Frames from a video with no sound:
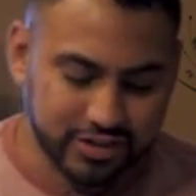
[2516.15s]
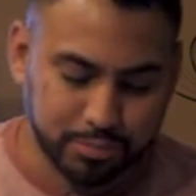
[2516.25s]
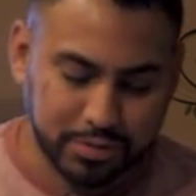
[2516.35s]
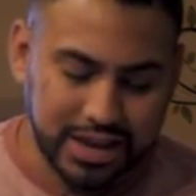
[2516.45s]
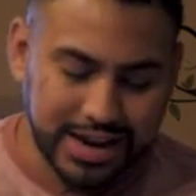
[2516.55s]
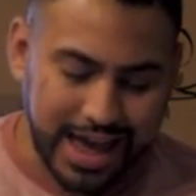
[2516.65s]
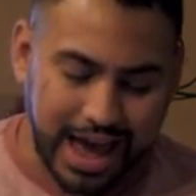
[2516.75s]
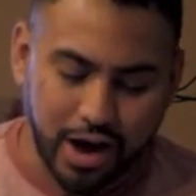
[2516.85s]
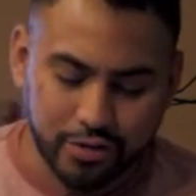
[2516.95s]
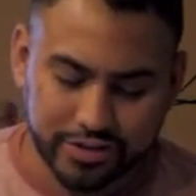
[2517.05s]
Explain
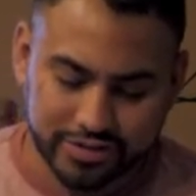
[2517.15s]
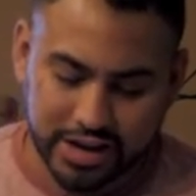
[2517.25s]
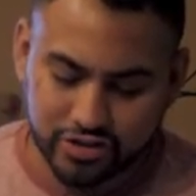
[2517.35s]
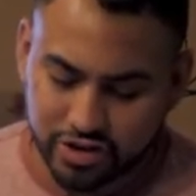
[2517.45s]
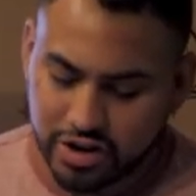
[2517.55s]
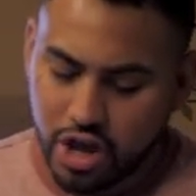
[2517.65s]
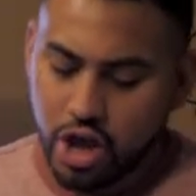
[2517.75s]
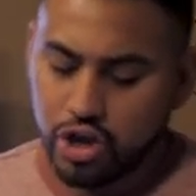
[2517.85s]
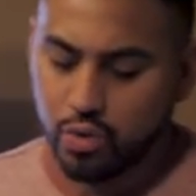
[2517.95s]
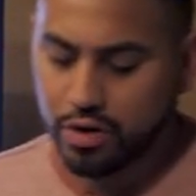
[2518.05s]
how the section
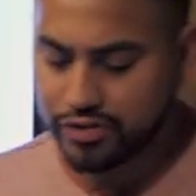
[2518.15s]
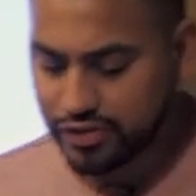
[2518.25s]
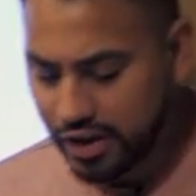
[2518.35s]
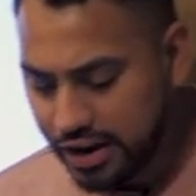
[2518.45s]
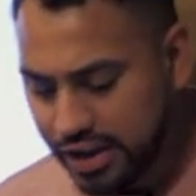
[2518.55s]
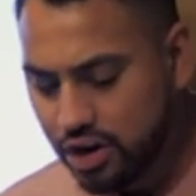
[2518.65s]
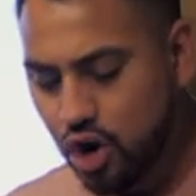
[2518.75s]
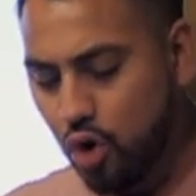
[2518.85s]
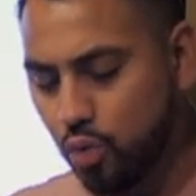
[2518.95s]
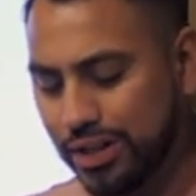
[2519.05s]
you are studying
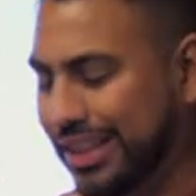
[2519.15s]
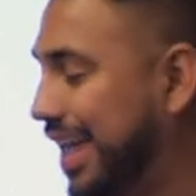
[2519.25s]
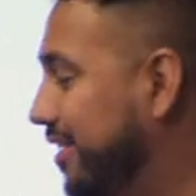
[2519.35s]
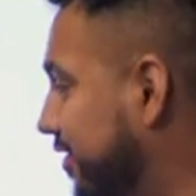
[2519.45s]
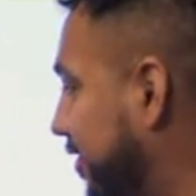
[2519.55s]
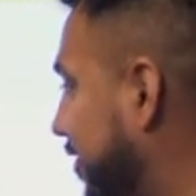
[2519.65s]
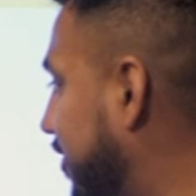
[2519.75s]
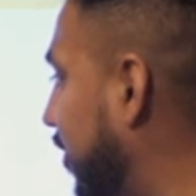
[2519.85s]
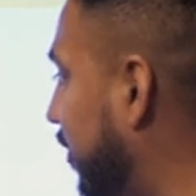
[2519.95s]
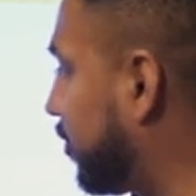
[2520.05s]
relates
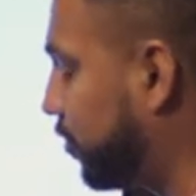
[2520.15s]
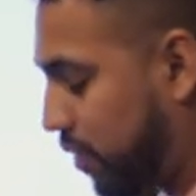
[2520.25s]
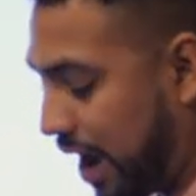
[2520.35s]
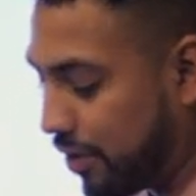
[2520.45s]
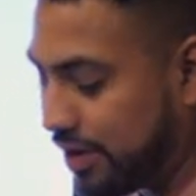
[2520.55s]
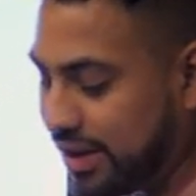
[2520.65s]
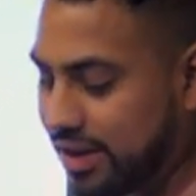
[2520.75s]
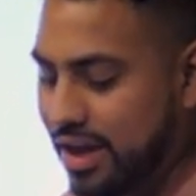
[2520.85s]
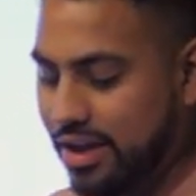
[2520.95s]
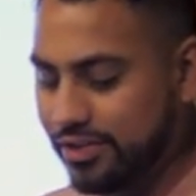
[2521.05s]
to the
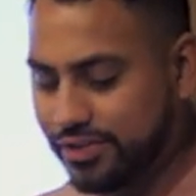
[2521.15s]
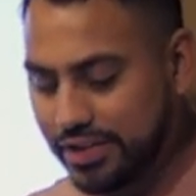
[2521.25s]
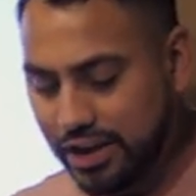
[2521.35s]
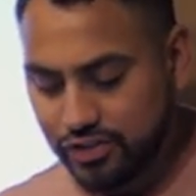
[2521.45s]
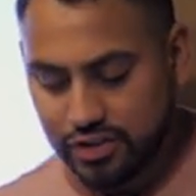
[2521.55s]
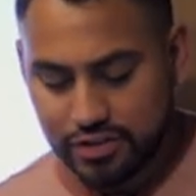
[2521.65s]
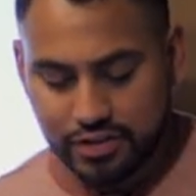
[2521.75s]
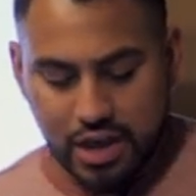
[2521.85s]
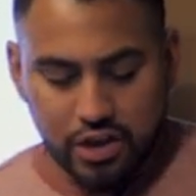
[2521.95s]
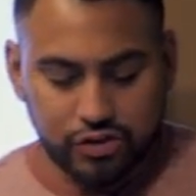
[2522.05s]
surrounding sections.